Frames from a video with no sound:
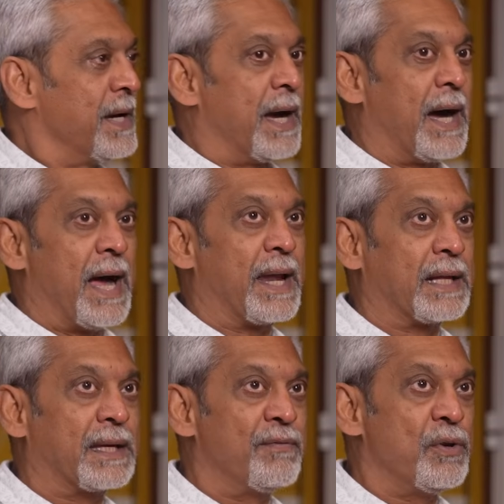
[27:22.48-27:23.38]
And I'll
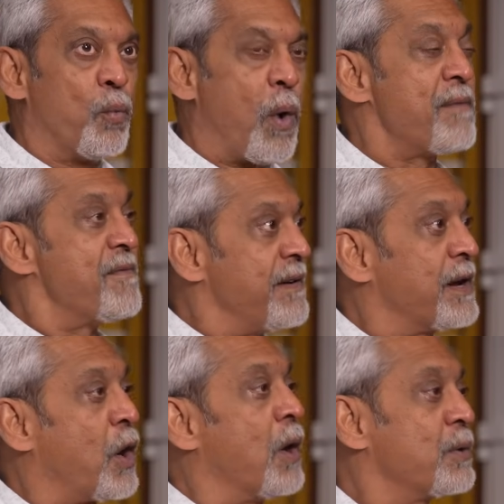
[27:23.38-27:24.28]
give you one very
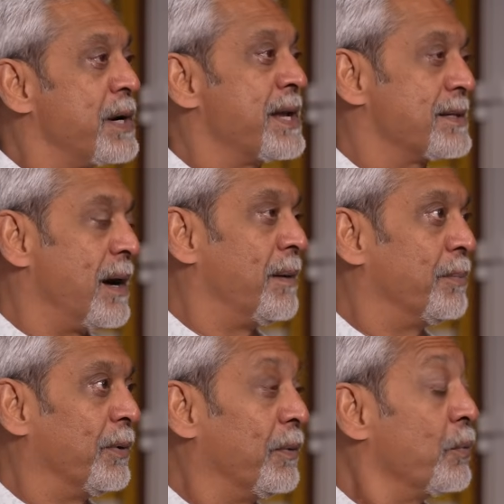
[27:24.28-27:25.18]
concrete
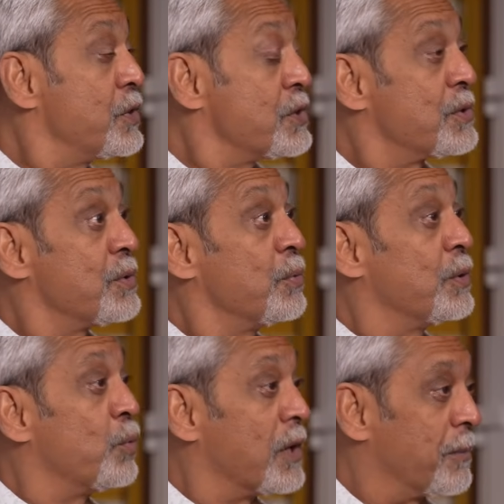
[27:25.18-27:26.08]
example, which is to do
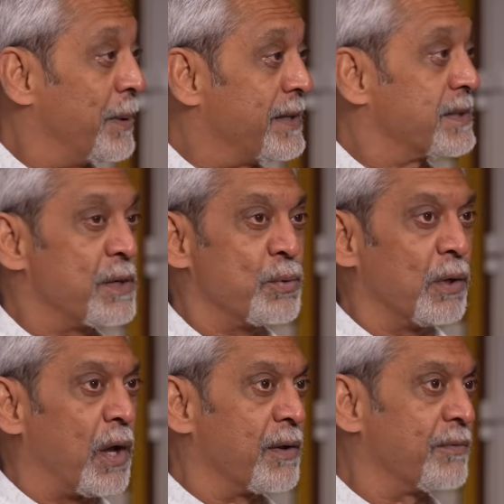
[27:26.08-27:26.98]
with workplace. I do a
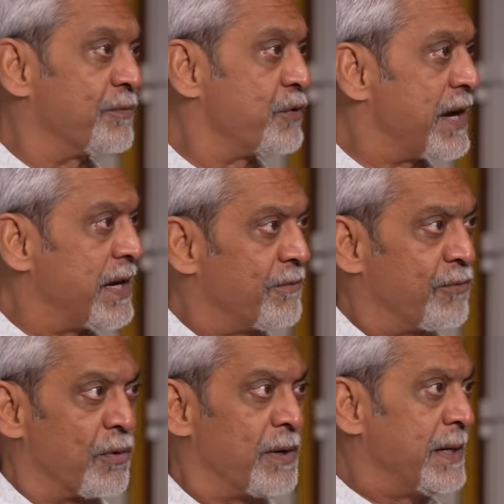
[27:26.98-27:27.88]
lot of training
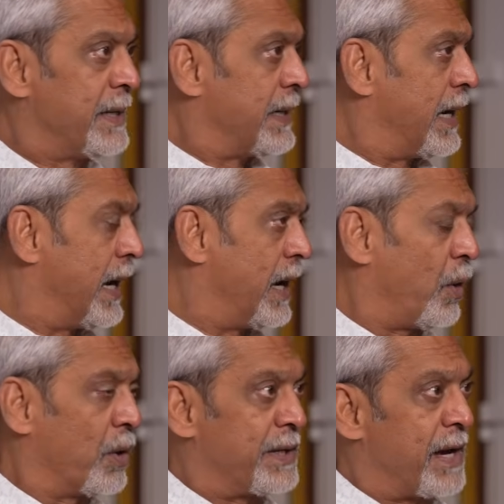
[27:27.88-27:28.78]

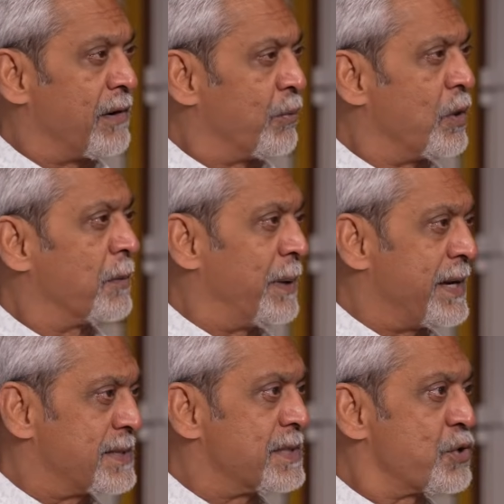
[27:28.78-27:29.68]
on the area of
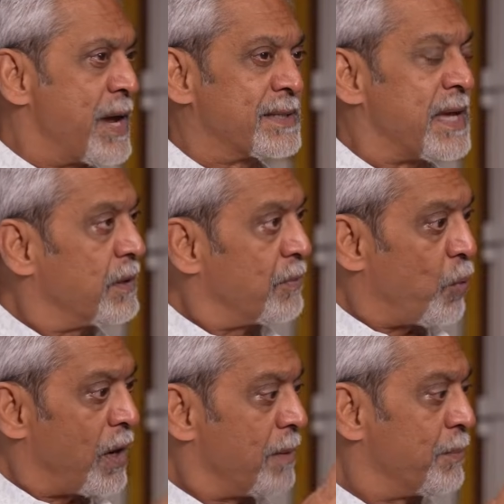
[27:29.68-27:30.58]
workplace stress. And
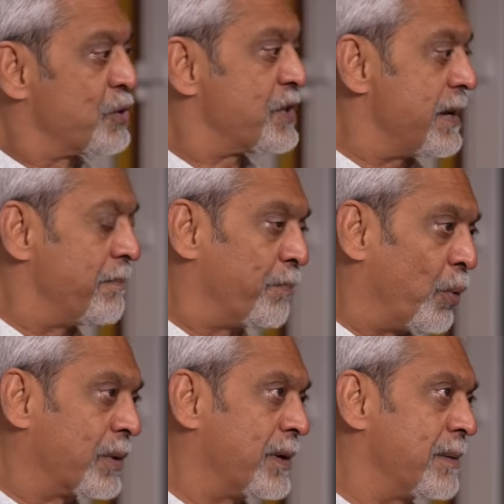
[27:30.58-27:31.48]
one of the most
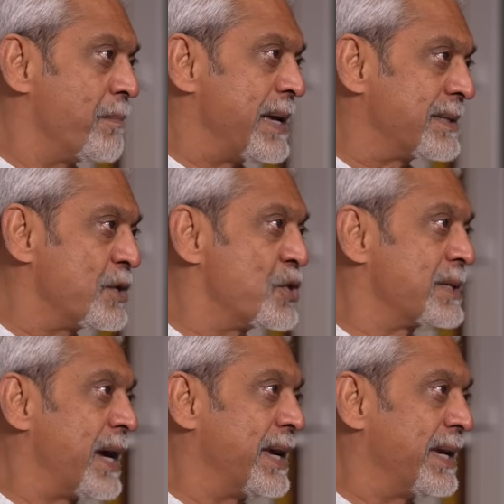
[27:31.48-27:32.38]
important
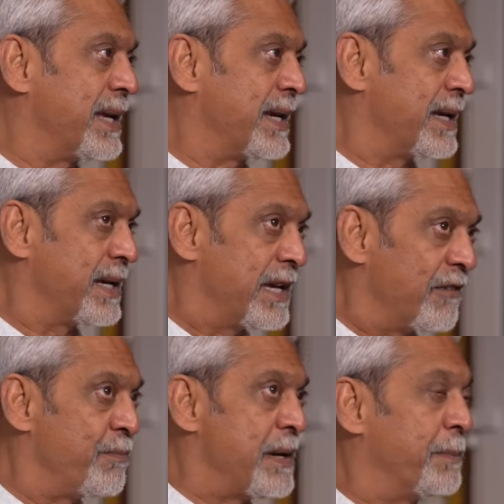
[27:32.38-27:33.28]
messages I
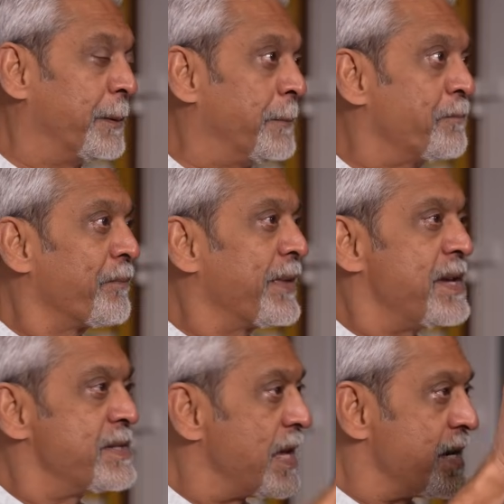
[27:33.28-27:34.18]
give people
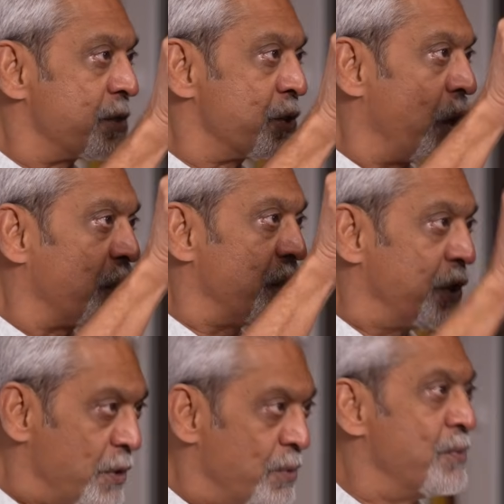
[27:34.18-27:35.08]
is that it's not
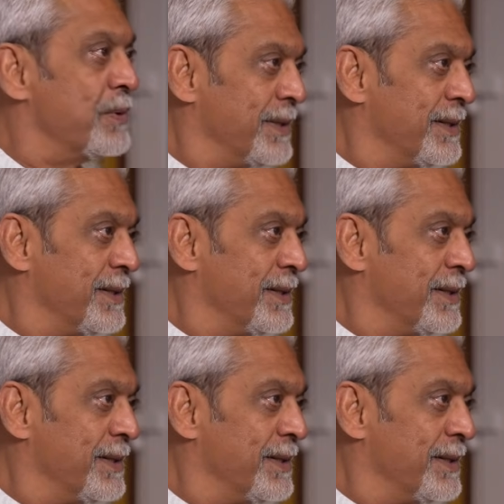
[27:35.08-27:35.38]
you